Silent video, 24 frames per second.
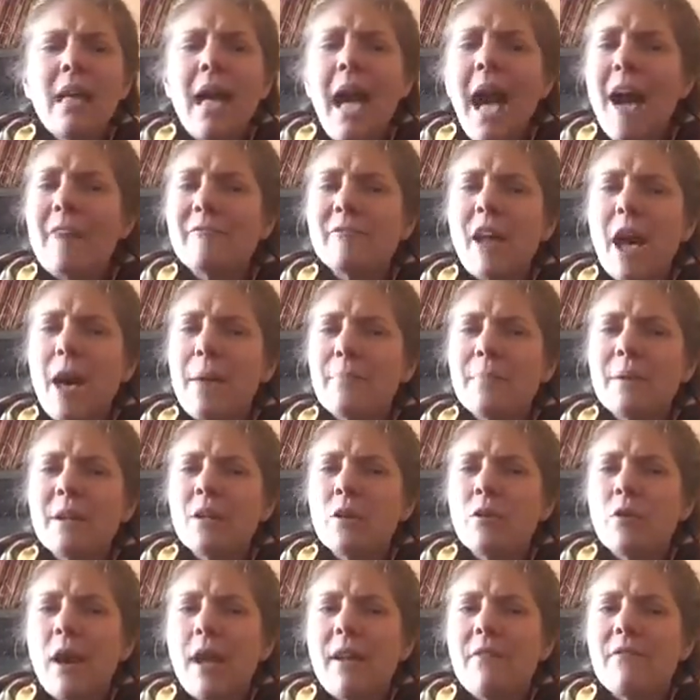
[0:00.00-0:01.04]
Have not
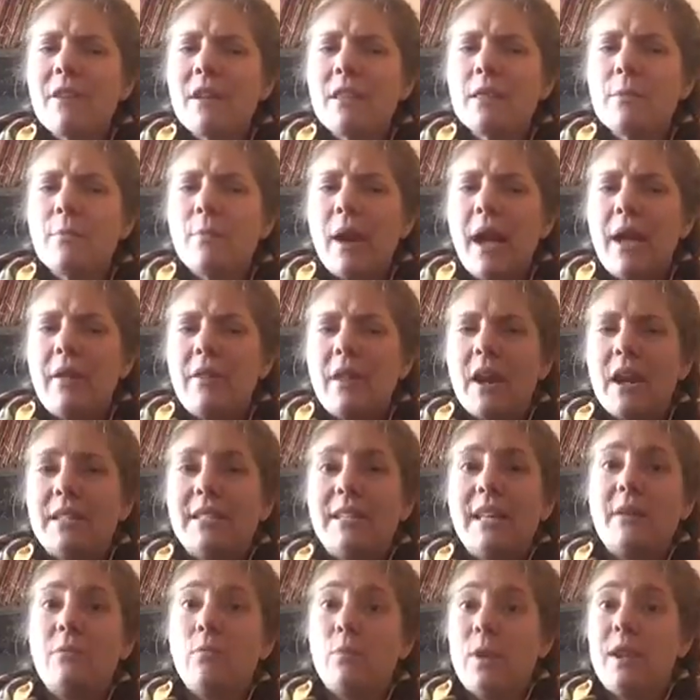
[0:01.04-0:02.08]
been craving the bread that I
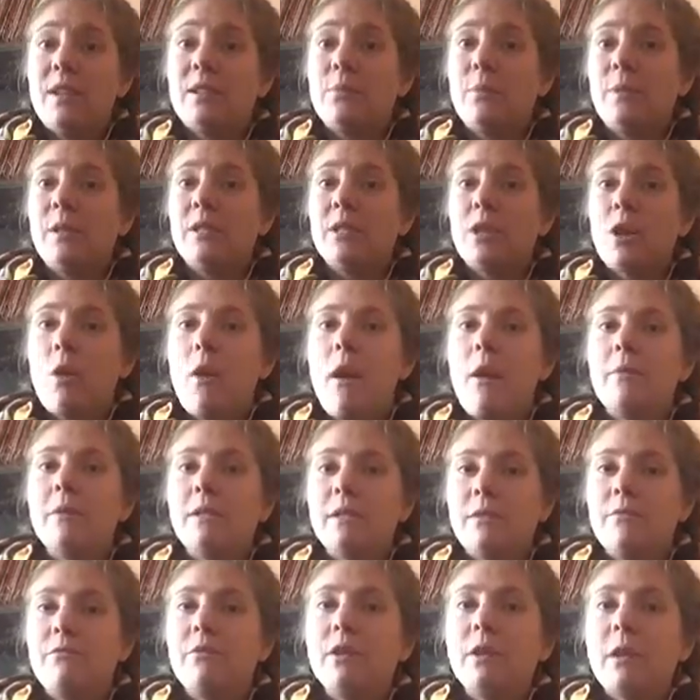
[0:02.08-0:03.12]
said weeks and weeks ago I
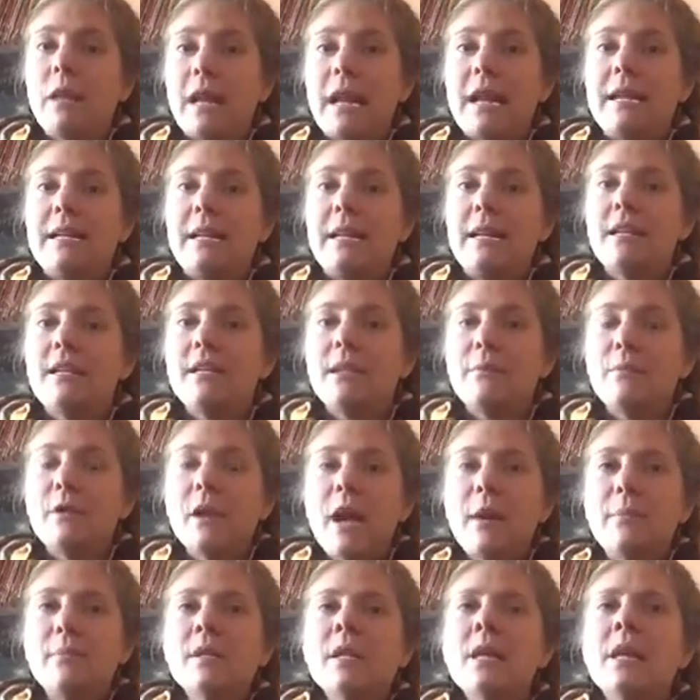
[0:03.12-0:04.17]
was feeling like I needed
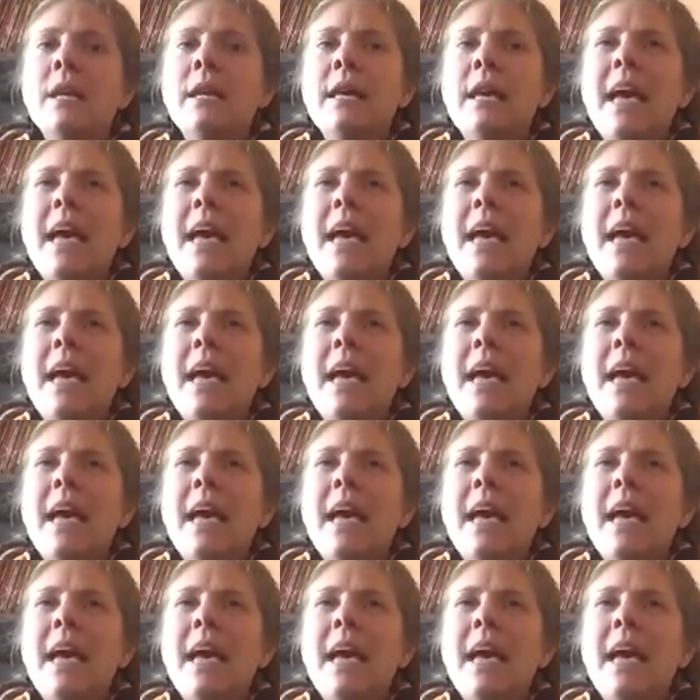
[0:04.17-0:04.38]
sometimes.